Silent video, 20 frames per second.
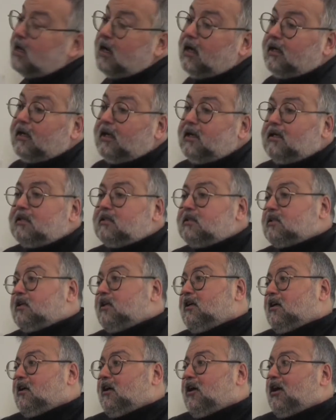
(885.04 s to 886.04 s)
And I
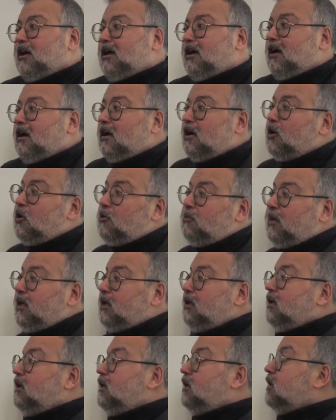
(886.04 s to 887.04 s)
asked how
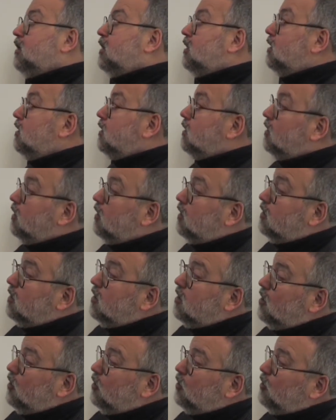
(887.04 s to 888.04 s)
many
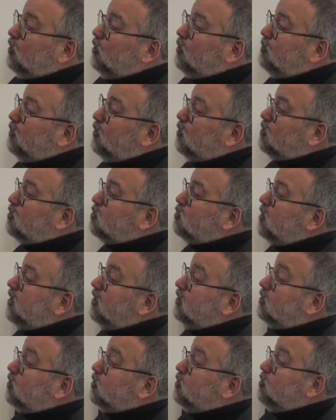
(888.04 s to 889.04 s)
new products were
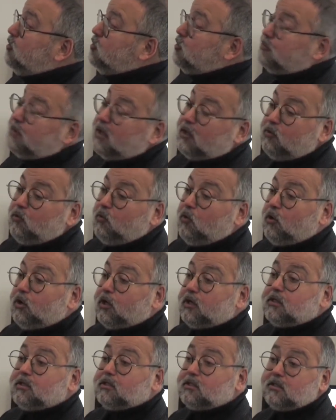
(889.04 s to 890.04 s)
introduced by
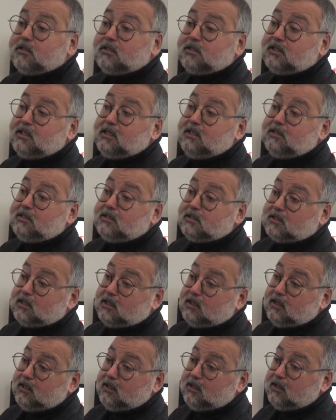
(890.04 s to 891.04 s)
Walkers since
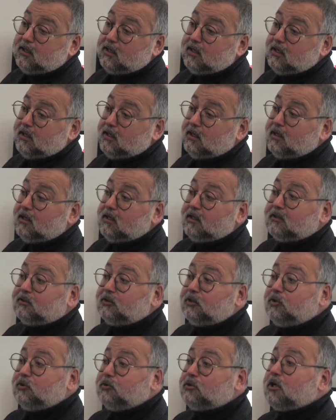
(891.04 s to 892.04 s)

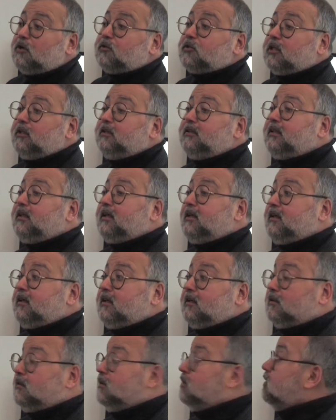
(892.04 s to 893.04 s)

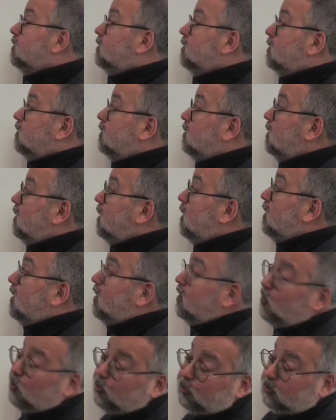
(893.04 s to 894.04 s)
2010. And
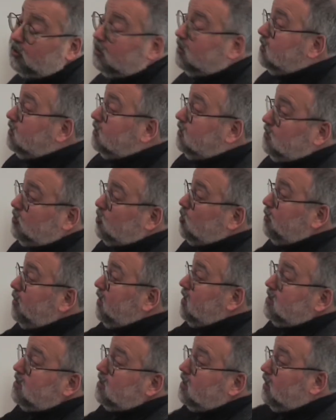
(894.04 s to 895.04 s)
I got,
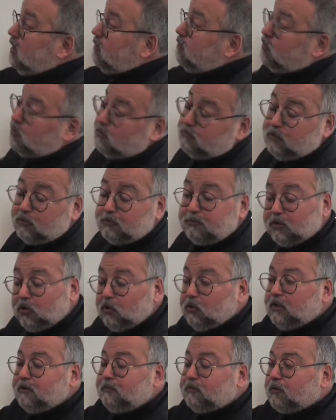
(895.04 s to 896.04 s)
surprisingly, for
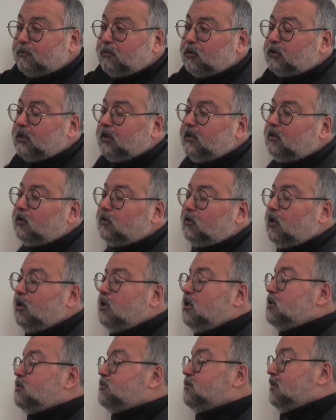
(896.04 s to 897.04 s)
only for potato
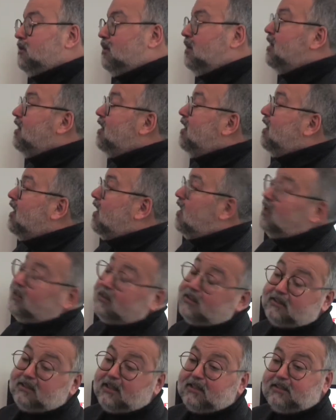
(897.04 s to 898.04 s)
crisp,
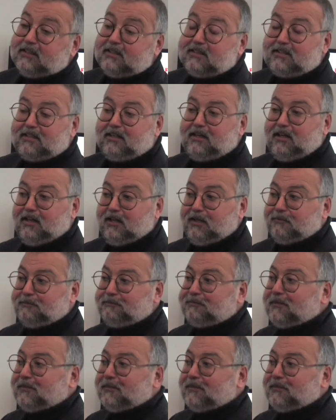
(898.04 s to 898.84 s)
193.